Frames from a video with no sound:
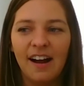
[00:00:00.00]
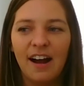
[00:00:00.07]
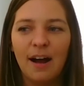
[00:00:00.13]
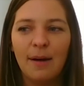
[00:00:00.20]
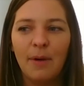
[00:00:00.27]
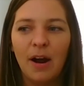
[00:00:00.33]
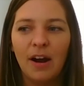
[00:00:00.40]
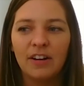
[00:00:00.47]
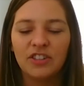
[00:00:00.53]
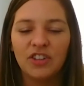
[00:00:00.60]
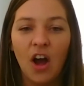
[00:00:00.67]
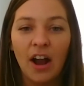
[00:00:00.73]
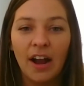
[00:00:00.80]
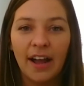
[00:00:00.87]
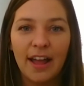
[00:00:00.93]
Our
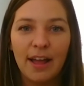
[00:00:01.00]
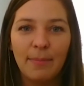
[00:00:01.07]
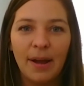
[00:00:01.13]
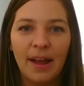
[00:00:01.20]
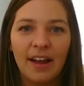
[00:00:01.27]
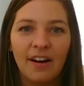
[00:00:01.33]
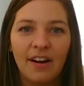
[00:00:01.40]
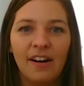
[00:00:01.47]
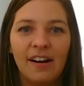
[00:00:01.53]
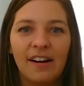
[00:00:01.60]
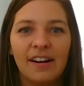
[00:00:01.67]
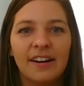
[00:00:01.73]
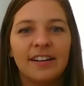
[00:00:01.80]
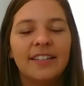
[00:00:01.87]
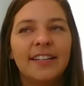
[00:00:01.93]
dog got hit by a
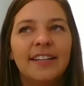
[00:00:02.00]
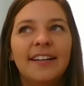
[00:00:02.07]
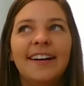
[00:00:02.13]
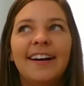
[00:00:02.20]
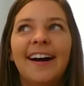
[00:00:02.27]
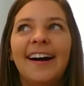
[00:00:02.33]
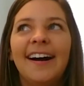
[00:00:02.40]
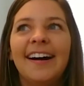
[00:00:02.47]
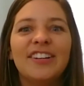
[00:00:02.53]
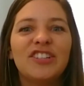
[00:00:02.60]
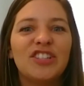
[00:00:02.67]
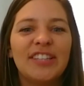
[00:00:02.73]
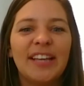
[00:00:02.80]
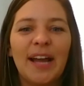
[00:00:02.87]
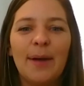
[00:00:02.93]
car,
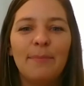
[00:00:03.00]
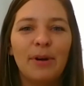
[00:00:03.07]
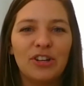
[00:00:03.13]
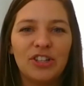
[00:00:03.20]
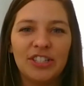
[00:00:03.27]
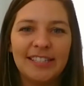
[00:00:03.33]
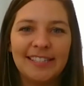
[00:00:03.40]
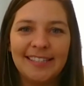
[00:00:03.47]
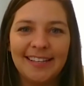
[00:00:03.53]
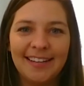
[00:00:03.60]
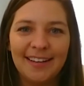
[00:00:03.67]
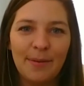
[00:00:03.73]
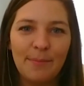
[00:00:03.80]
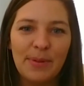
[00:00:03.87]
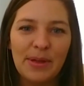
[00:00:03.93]
just
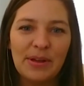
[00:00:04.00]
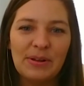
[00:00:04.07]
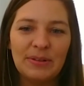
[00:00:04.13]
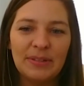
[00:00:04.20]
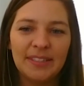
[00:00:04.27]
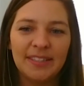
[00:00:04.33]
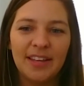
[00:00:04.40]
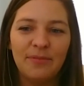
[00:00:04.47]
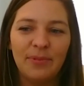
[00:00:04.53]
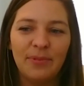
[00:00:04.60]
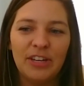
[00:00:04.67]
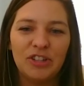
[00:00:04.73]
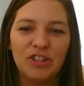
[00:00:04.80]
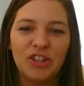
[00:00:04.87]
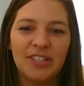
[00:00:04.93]
emergency bills. And
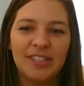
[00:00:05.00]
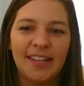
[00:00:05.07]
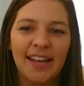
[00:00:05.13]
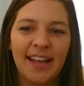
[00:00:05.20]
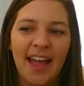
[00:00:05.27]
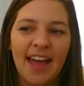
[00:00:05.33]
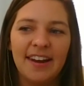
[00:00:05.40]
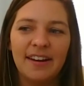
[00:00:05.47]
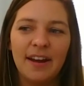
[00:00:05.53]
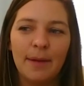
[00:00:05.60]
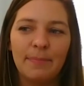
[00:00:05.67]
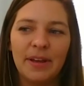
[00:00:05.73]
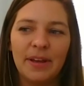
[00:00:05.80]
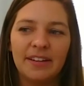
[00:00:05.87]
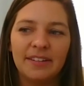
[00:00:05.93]
we just ended up
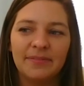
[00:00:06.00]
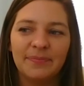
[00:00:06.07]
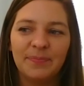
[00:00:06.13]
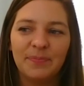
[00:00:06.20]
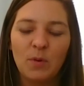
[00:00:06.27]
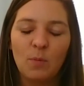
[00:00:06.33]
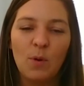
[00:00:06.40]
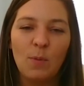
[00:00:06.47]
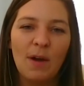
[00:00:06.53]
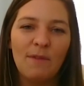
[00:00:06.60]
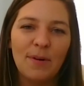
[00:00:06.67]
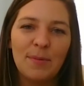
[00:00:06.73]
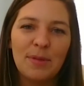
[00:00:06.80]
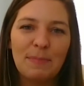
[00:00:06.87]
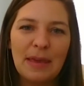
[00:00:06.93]
we went
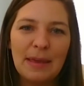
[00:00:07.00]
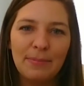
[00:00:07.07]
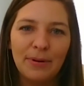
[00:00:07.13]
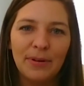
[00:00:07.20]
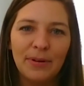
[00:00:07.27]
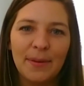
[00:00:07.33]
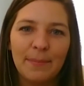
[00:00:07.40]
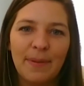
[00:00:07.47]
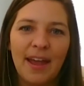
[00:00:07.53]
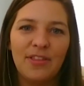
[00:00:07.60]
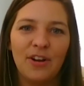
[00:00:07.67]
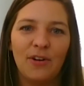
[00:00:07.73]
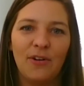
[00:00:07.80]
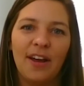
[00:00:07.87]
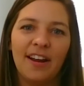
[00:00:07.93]
from the people that pay
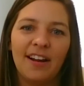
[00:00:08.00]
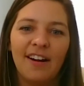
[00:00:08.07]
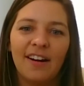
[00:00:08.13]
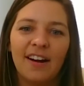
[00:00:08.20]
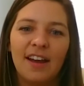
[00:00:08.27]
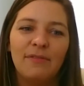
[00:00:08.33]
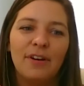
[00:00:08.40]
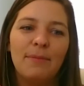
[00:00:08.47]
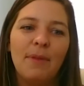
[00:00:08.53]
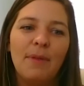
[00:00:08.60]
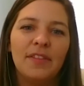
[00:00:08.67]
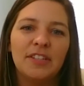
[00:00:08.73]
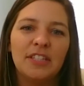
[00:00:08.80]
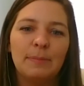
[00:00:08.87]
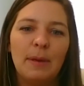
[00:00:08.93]
their credit card every
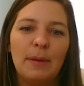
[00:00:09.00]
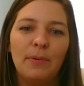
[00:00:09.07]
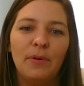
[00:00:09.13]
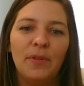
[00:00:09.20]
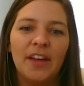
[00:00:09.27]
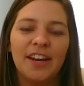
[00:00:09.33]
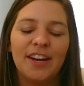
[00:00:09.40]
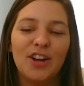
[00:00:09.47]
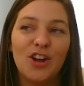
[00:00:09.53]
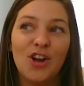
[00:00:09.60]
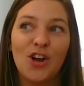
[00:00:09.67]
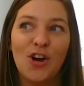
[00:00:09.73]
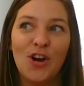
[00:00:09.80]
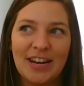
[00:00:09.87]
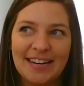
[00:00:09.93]
month to the people that
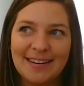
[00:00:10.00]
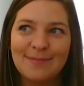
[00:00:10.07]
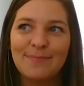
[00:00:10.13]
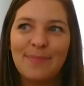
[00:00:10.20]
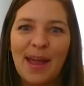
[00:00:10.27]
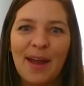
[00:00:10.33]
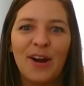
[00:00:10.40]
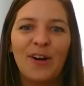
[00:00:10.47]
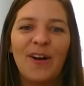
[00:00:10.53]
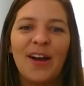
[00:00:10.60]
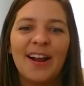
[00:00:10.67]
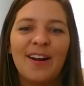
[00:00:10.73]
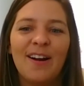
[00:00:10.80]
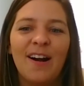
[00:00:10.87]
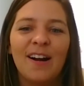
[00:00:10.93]
couldn't pay our
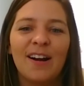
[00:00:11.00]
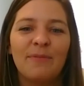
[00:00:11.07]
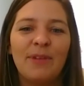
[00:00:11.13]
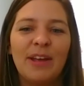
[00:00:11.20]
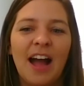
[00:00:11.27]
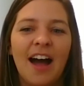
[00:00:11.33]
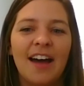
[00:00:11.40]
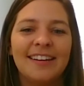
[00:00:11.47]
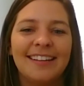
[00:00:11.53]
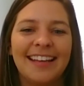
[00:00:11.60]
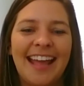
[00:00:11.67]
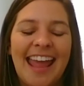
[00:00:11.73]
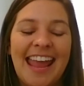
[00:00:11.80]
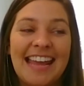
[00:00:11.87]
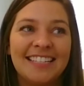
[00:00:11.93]
credit card. And we got into
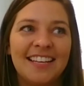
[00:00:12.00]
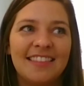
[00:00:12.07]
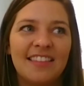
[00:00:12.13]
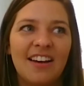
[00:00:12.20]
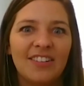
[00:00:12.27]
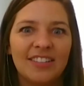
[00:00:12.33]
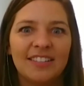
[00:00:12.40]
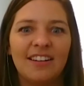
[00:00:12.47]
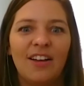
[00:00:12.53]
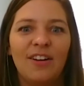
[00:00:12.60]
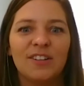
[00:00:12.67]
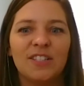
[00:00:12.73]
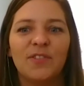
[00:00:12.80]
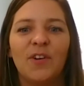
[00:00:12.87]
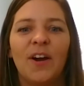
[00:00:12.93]

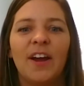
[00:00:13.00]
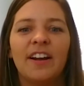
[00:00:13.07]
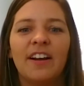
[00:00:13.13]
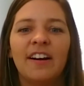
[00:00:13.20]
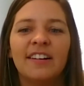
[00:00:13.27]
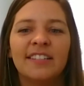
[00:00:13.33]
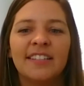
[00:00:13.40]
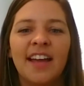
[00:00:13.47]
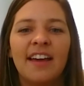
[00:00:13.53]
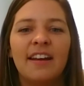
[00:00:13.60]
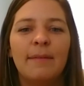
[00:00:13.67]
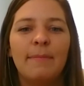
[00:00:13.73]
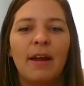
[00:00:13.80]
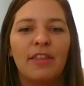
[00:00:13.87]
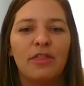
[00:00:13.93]
$18,000 of credit card debt in
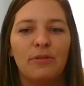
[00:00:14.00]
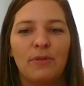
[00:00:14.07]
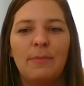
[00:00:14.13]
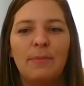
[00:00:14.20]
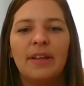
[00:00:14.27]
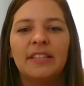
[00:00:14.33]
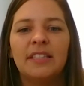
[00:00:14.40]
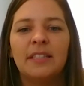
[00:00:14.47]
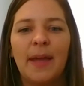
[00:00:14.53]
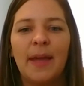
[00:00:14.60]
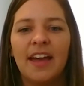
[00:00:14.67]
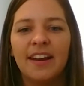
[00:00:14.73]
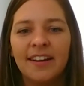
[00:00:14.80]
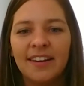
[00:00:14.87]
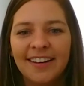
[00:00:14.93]
about a 3-month
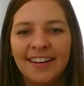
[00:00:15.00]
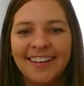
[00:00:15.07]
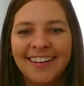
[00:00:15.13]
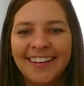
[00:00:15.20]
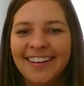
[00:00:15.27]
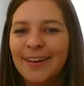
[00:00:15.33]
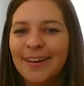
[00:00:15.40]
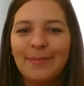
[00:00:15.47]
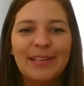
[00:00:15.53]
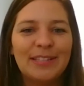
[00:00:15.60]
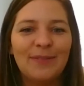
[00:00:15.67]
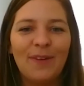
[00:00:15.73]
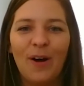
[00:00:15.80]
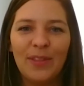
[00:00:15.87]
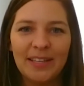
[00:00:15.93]
span, because
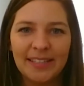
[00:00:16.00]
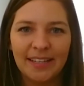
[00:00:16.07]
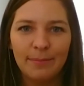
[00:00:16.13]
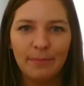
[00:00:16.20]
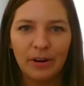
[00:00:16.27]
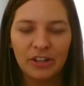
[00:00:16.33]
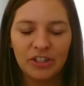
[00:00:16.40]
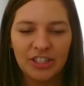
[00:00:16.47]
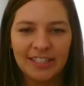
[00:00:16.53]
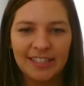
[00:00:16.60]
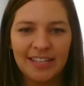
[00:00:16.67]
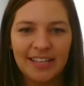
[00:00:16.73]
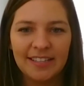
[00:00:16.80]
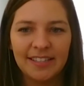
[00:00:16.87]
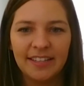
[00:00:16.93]
of all these
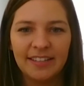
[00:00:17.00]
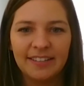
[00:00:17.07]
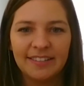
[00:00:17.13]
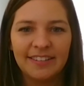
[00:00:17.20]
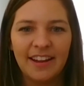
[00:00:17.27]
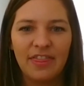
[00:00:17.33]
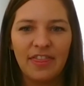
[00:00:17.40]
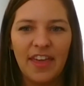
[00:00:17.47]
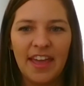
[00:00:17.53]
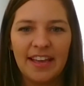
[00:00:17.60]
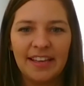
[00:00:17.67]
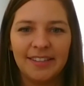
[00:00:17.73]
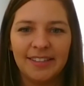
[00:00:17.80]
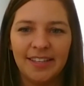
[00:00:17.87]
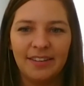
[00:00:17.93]
emergencies and
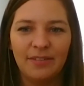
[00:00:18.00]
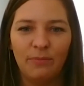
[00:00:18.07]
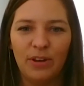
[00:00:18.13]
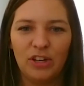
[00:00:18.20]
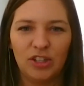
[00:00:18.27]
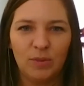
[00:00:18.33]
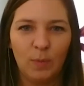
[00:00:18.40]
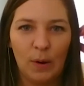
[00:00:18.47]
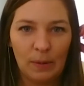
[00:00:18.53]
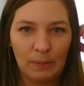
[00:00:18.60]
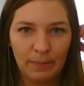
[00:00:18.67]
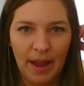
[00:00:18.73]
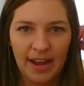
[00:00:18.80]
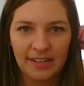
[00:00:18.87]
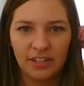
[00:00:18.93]
things. And we just weren't
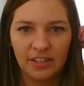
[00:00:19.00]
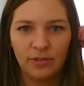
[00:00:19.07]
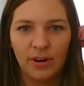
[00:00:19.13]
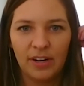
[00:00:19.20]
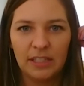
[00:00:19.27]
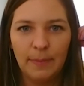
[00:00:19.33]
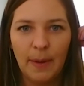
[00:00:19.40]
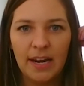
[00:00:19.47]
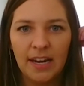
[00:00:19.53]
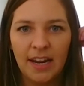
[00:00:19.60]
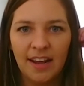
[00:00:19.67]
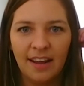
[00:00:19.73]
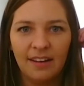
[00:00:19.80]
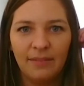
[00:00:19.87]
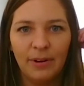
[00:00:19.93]
paying attention to our
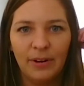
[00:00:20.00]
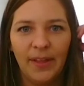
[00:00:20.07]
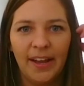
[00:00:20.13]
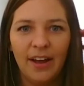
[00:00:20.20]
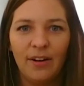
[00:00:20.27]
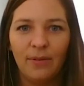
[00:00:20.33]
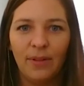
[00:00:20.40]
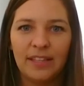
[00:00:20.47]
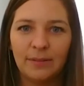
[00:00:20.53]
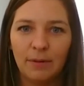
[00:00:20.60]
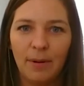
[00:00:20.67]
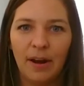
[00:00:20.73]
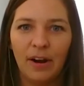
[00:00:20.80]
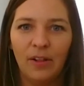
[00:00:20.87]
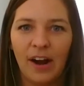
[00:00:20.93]
spending. And we were oh, let's
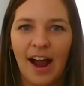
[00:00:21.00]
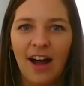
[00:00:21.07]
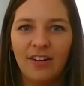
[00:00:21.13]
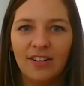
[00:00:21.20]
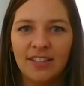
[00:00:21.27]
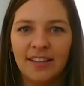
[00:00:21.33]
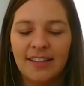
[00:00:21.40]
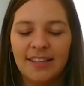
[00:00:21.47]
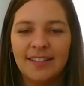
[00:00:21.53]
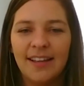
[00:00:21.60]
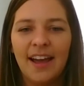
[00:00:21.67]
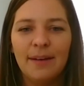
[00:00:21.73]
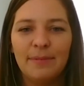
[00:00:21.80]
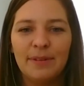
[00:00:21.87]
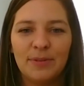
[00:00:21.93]
remodel our house on the
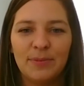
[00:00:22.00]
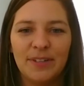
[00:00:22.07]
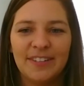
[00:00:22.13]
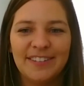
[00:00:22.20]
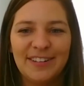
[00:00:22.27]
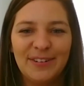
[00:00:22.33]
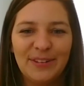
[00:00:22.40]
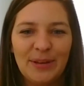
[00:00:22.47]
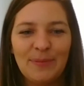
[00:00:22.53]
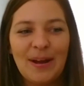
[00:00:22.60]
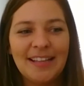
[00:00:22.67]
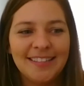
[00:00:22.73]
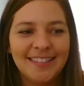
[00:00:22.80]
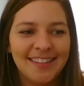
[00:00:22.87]
side, because we're newlyweds.